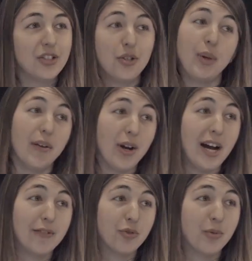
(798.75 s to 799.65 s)
so you never
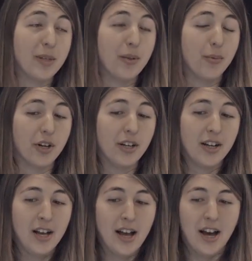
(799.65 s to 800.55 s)
have to repeat work.